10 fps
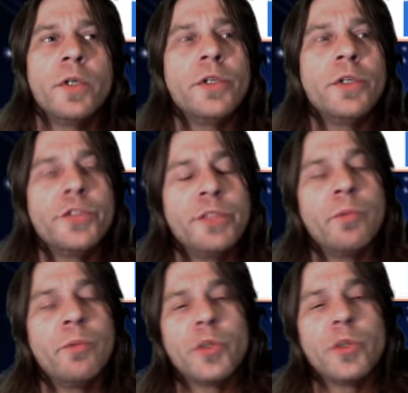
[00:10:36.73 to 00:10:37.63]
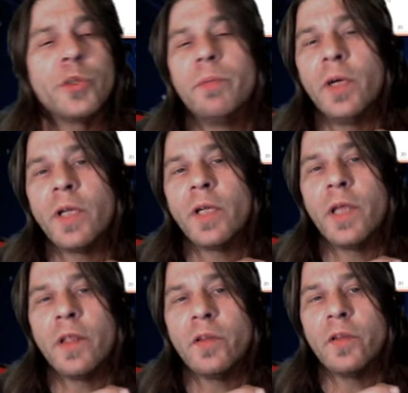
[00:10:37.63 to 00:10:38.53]
you'll see more
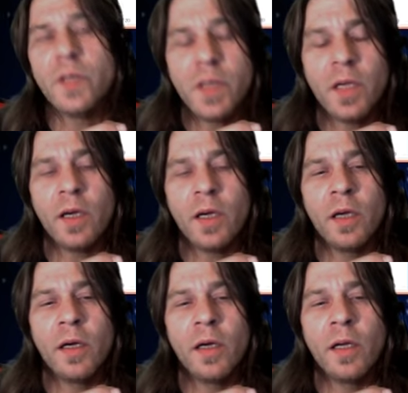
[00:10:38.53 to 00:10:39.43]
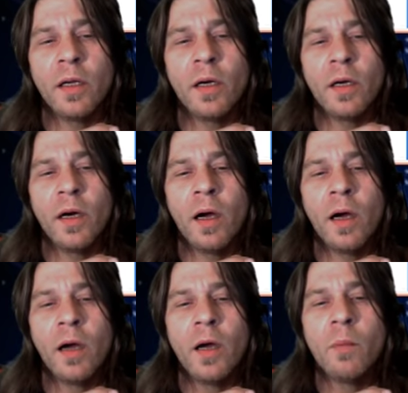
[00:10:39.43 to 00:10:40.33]
stability than you see in
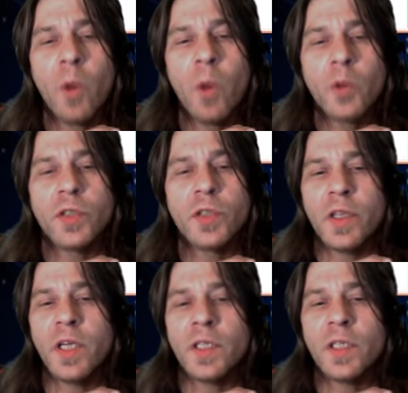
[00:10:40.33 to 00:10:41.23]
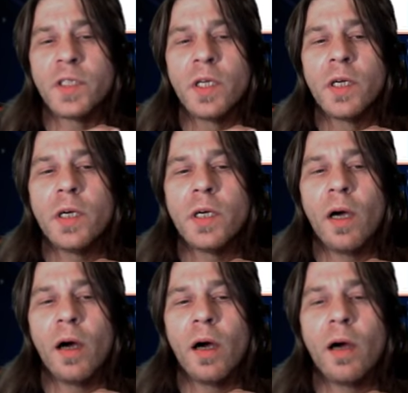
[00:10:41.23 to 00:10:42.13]
most of these
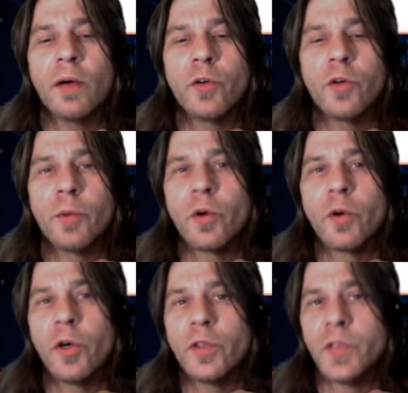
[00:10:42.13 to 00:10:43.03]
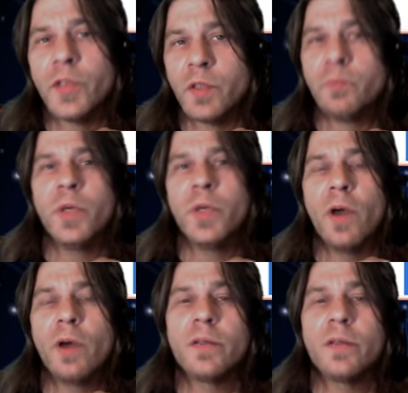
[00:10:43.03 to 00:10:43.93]
cryptocurrencies
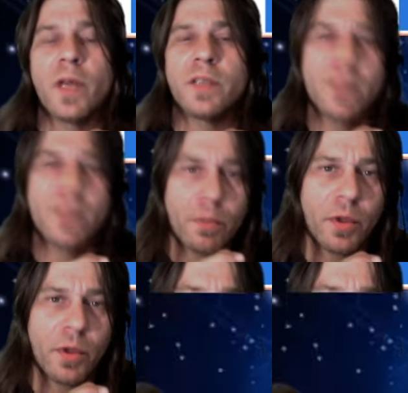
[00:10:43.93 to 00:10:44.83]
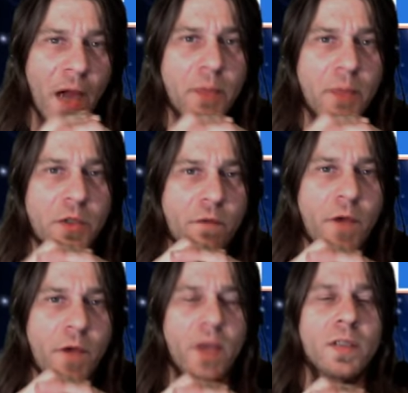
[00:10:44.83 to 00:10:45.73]
because of that simple adoption
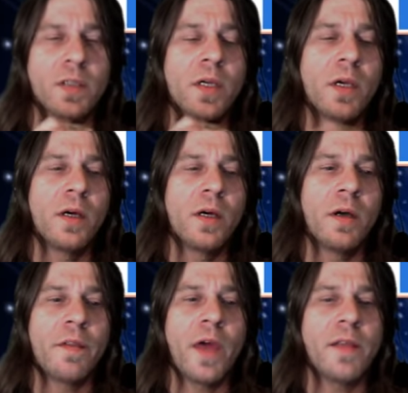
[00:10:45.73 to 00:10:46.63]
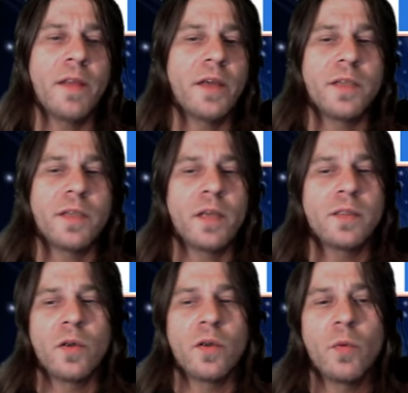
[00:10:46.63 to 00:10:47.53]
phase. That's
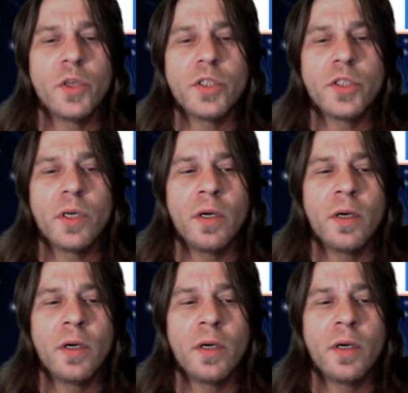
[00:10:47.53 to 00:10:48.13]
it's so much